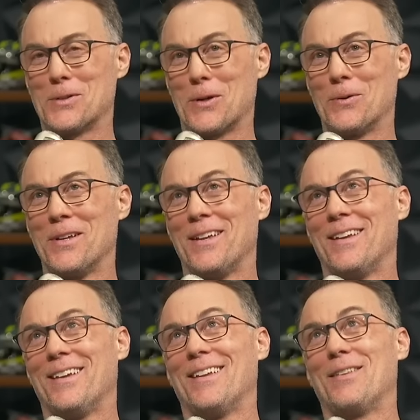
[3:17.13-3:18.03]
So,
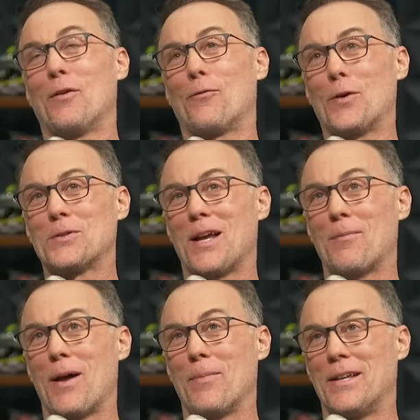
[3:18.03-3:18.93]
the first
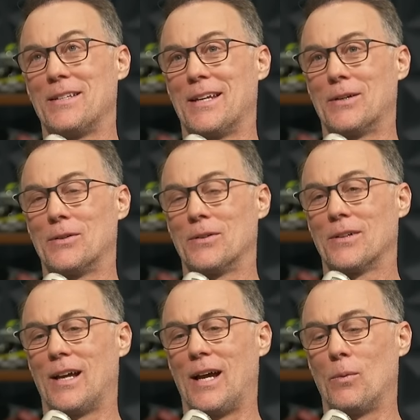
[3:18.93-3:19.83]
time I met Dale,
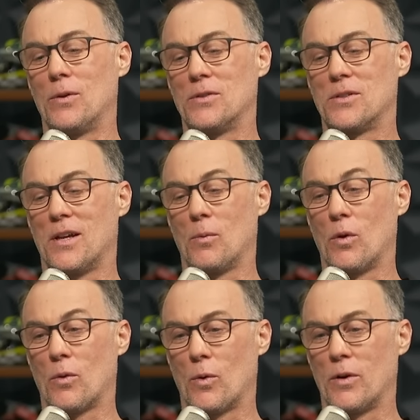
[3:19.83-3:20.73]
I was uh,
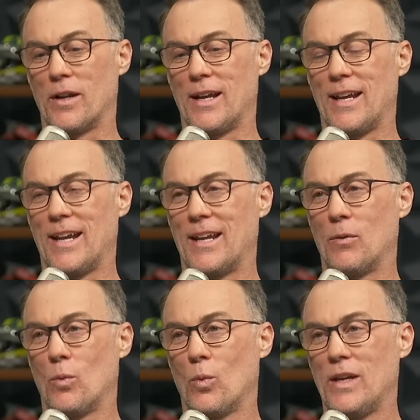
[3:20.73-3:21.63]
with Hornaday,
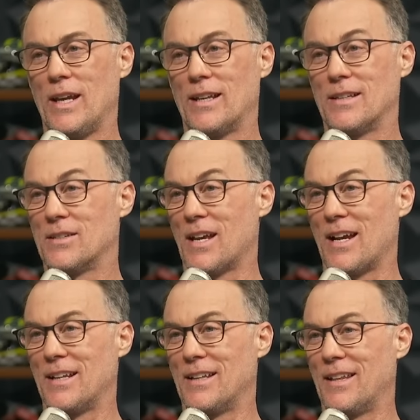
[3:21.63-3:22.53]
and we had
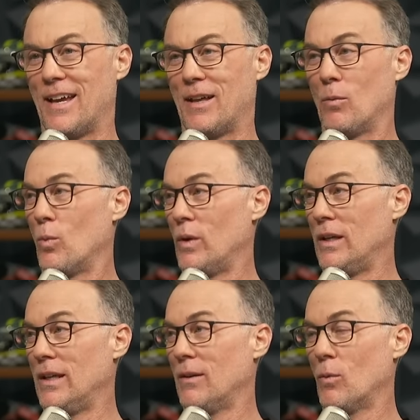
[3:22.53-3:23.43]
decided that
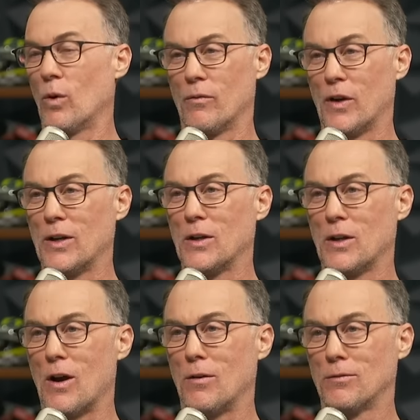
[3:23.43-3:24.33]
we weren't very good at
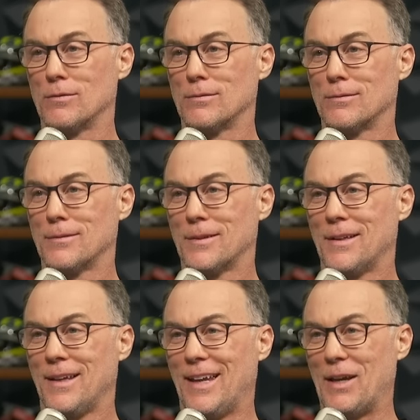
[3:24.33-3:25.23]
golf,
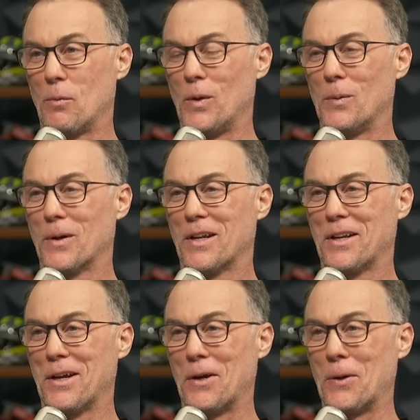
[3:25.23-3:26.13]
and we were going to
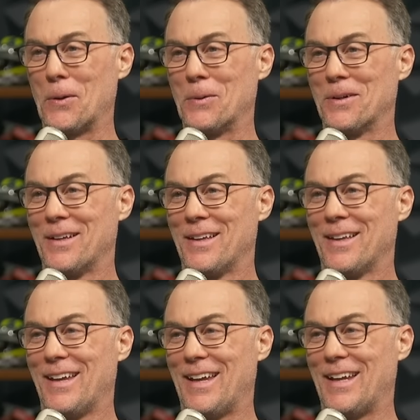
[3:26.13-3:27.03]
go
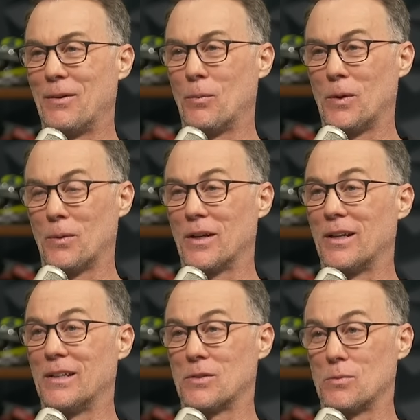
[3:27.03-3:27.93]
and we were going to
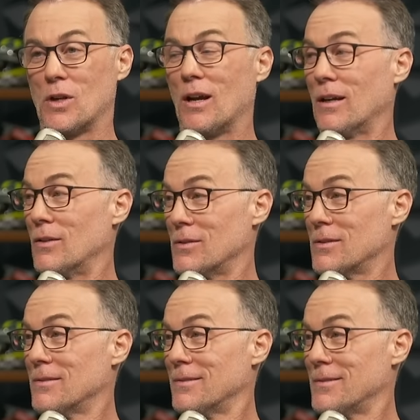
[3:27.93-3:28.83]
get some shotguns.
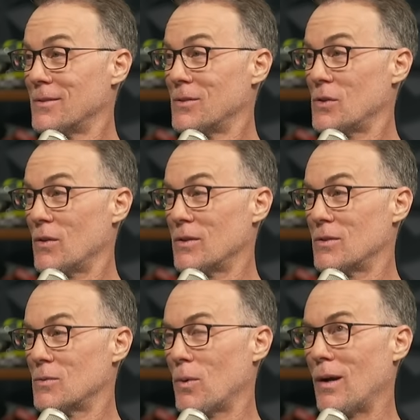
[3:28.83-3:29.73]
So oh, this no.
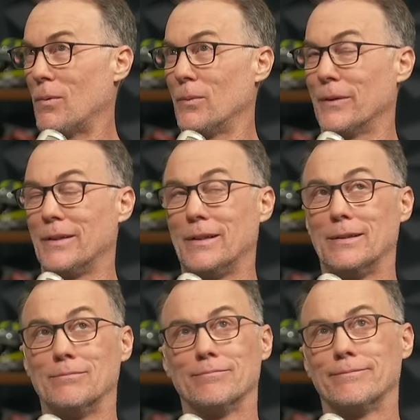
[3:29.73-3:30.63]
is probably